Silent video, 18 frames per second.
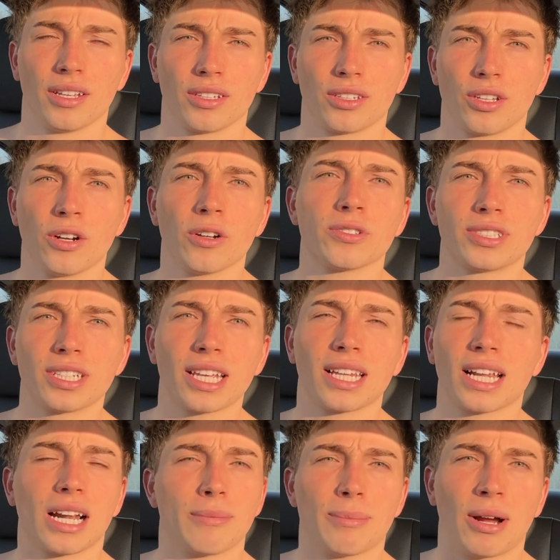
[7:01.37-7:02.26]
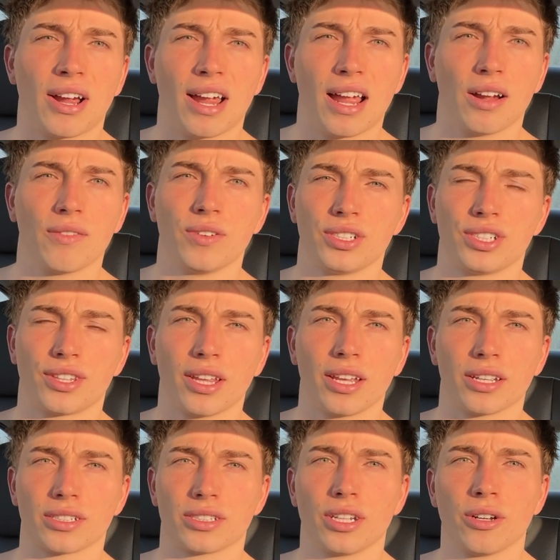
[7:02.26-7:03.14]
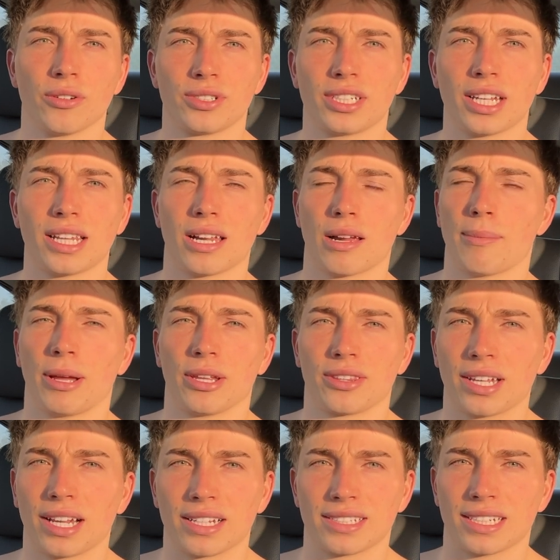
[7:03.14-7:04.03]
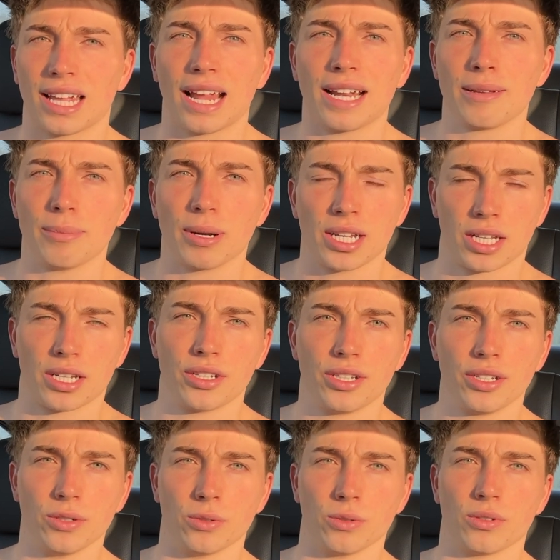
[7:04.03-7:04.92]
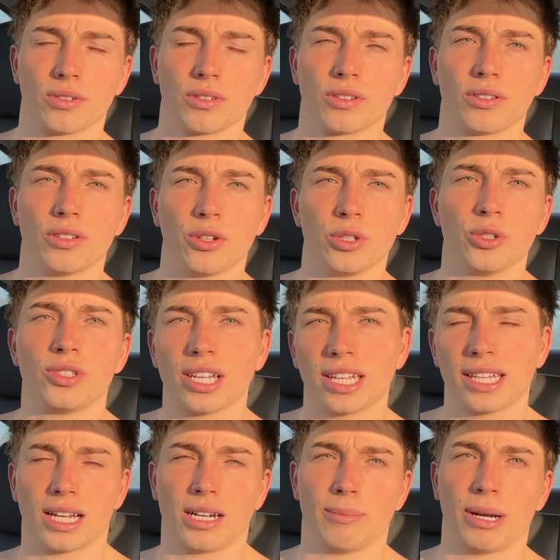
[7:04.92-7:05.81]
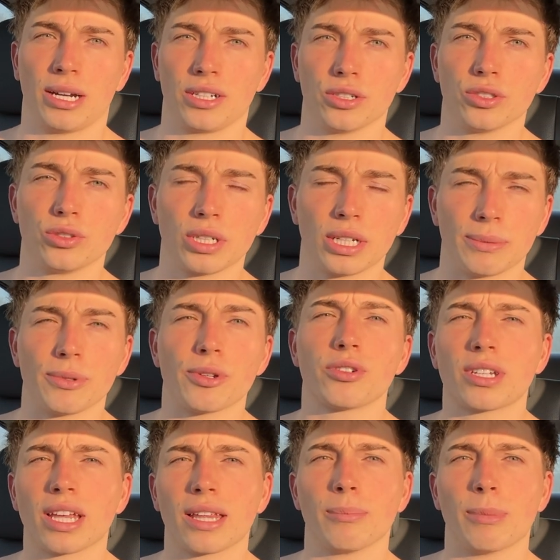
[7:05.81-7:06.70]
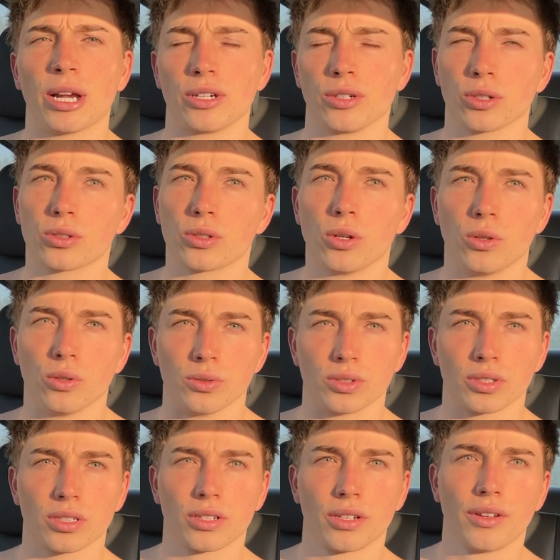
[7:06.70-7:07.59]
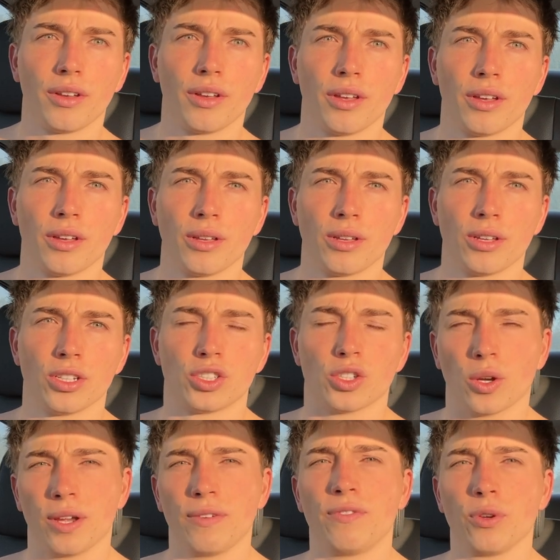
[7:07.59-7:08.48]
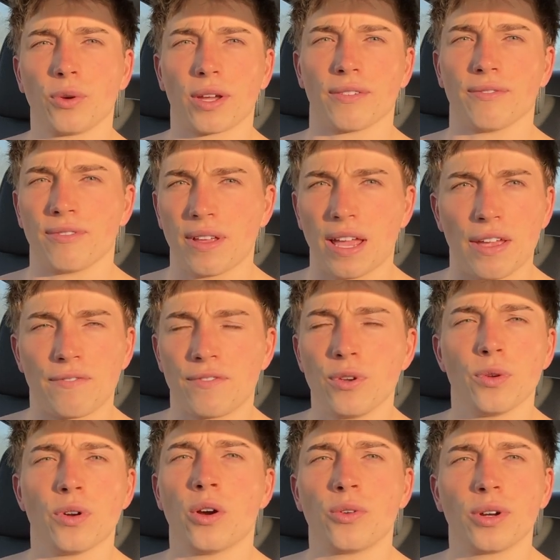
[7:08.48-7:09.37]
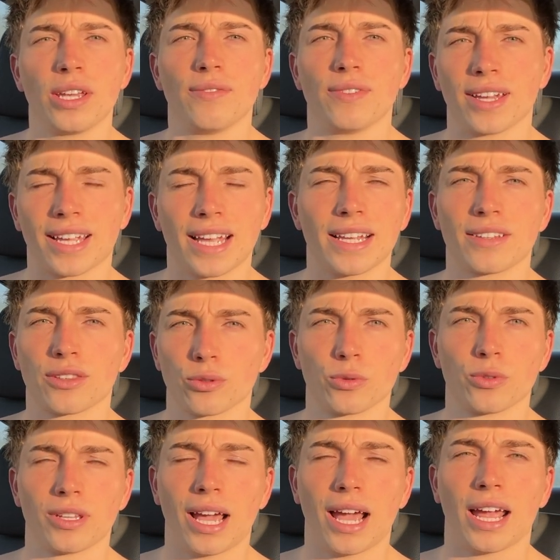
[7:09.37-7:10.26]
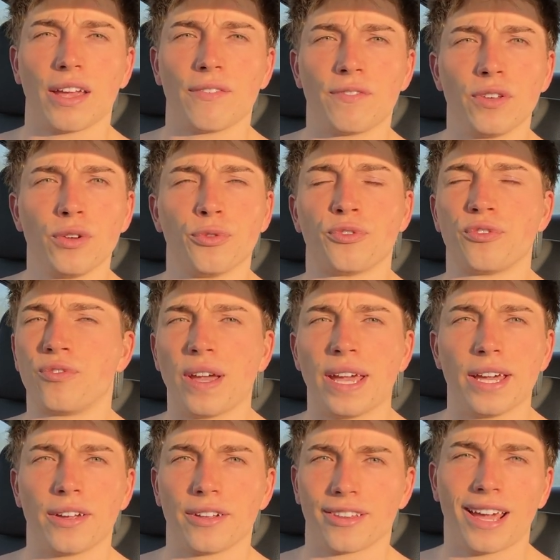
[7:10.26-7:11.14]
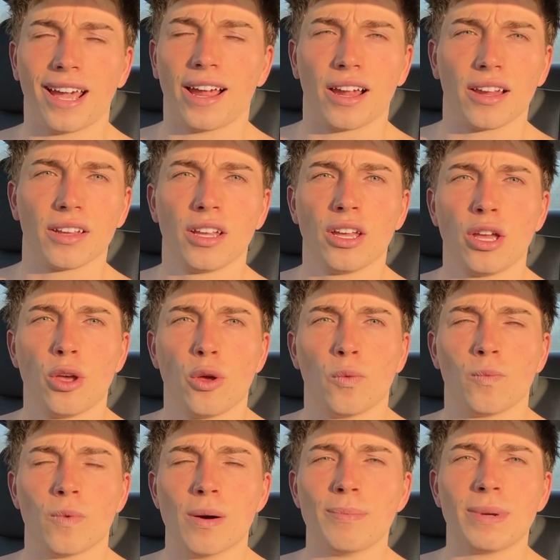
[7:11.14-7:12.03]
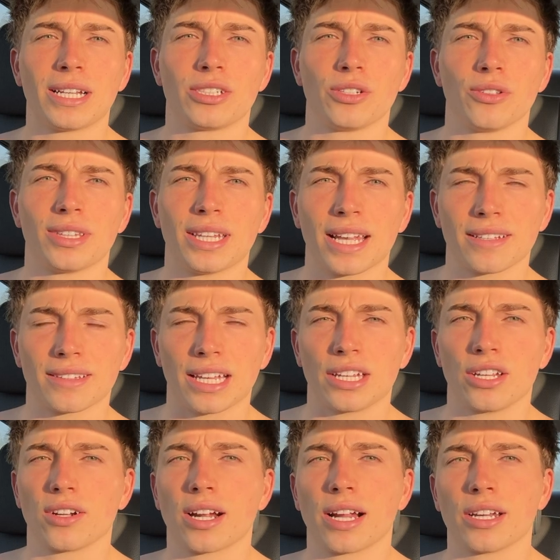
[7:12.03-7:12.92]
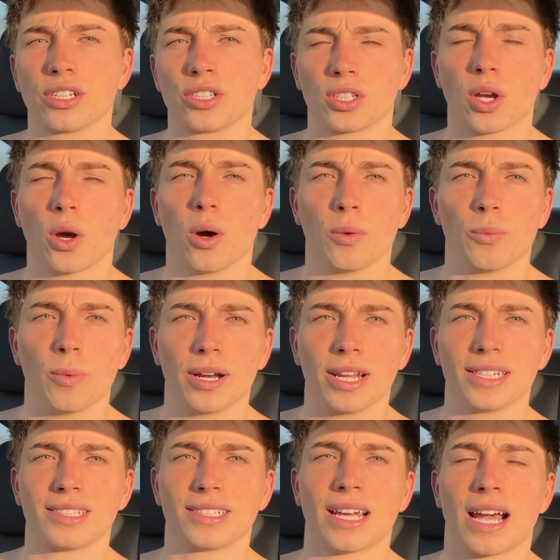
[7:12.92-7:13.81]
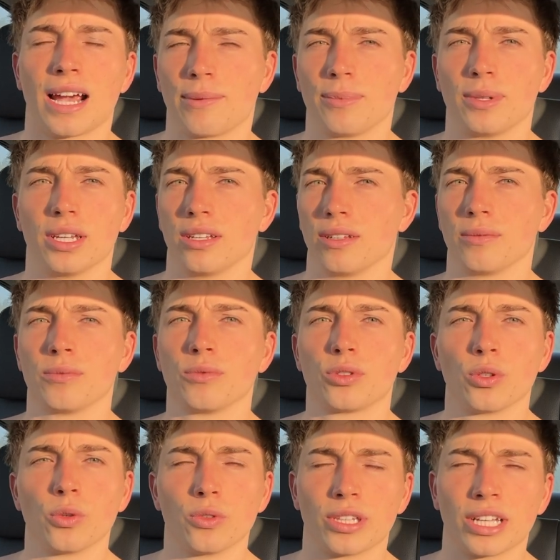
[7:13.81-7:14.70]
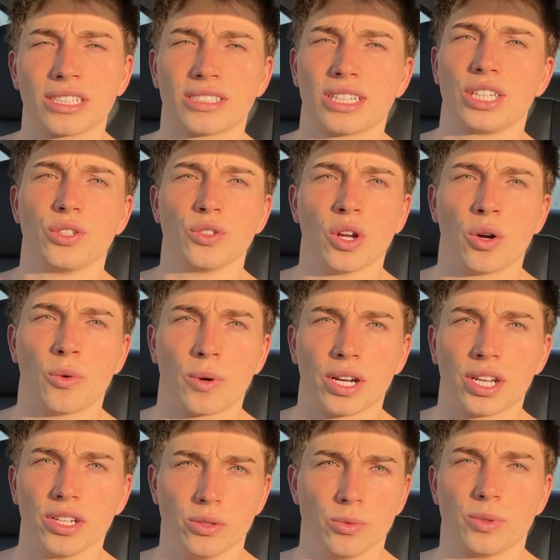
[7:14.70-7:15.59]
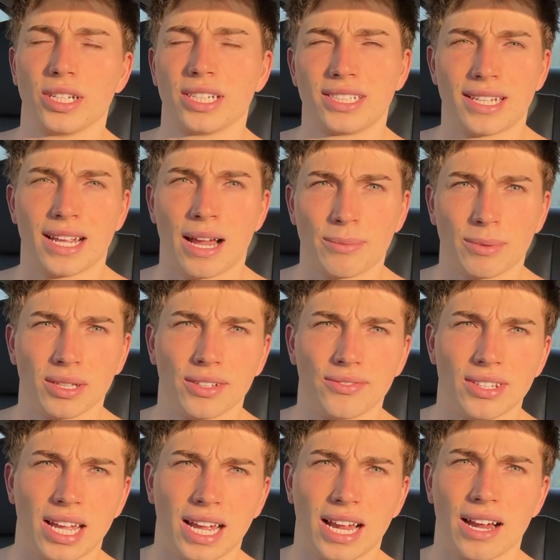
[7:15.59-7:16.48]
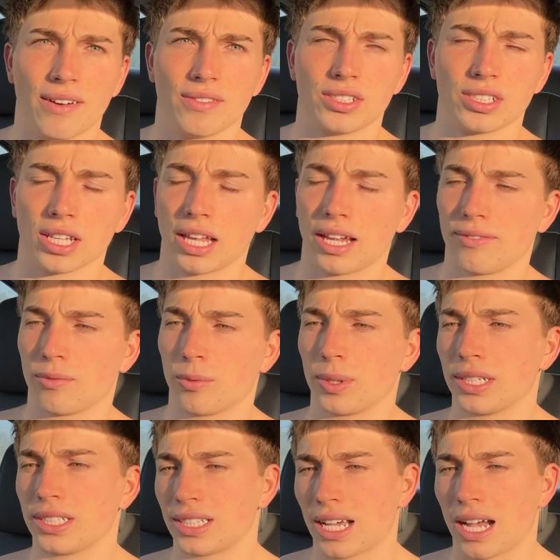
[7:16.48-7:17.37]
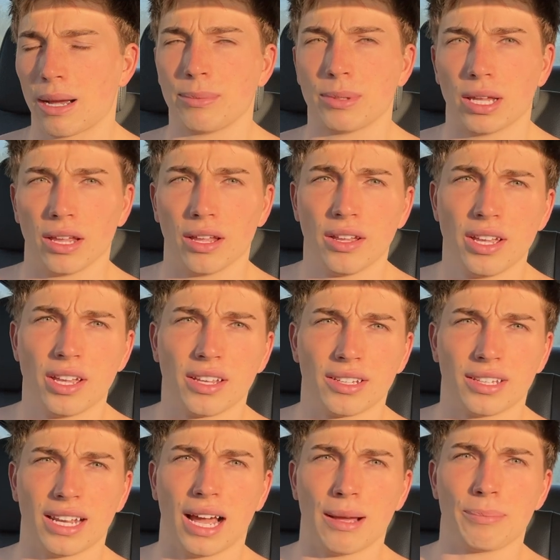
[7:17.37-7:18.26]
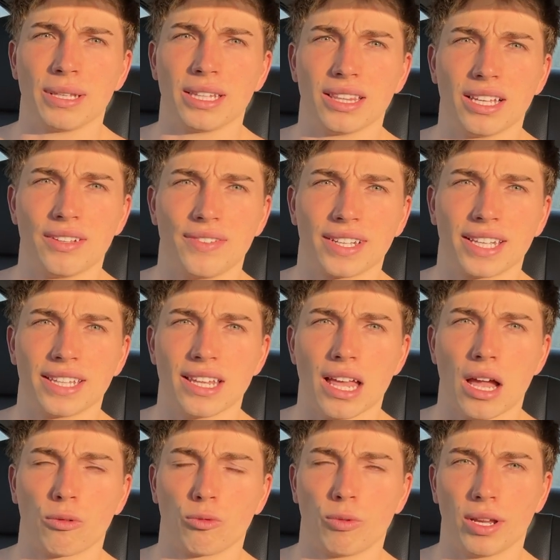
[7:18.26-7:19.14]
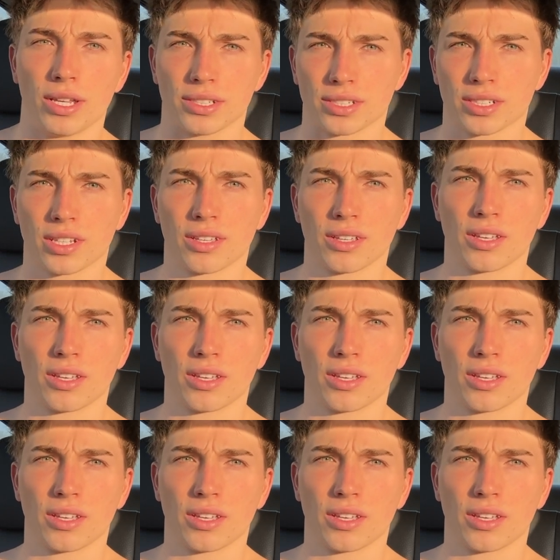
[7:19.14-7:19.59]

You don't say that about average things. You don't say that about things that anybody can do. No, you say that about your dreams. You say that about your goals. So if you don't even get through that, if you fail that, what makes you think that you're going to show up when it's time to do things that you don't want to do, when it's time to live that average life, when it's time to not be living in that risk?